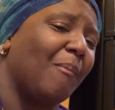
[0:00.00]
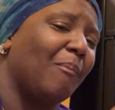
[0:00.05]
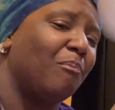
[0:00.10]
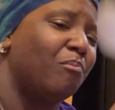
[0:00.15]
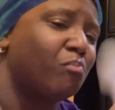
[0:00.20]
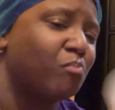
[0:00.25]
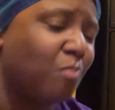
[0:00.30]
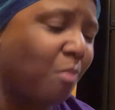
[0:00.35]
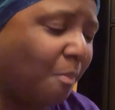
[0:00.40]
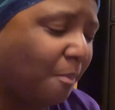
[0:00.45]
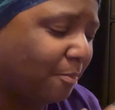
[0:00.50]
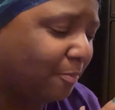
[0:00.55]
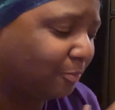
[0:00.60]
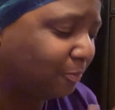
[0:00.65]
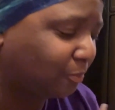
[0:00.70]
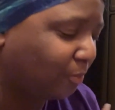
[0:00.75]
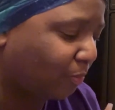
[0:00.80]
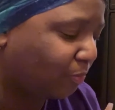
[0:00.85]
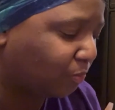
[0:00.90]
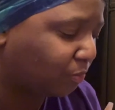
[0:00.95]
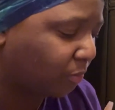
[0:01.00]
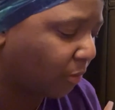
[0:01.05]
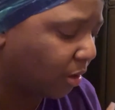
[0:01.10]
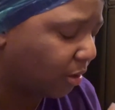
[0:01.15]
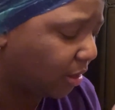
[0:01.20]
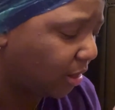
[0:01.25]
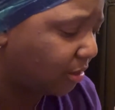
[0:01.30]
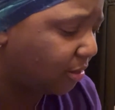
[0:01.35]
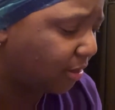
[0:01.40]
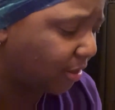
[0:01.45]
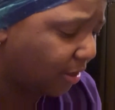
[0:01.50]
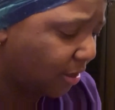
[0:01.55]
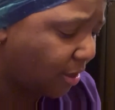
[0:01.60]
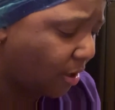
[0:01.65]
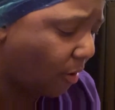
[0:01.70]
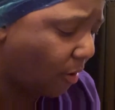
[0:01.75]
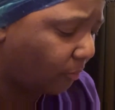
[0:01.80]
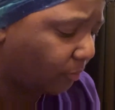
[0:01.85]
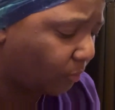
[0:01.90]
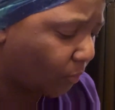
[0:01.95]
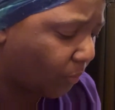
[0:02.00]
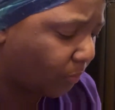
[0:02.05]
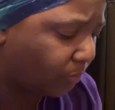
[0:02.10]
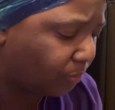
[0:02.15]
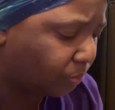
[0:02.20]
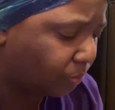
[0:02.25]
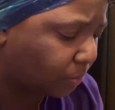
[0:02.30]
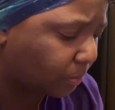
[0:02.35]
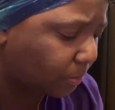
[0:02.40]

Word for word: But they came out good. They did. That's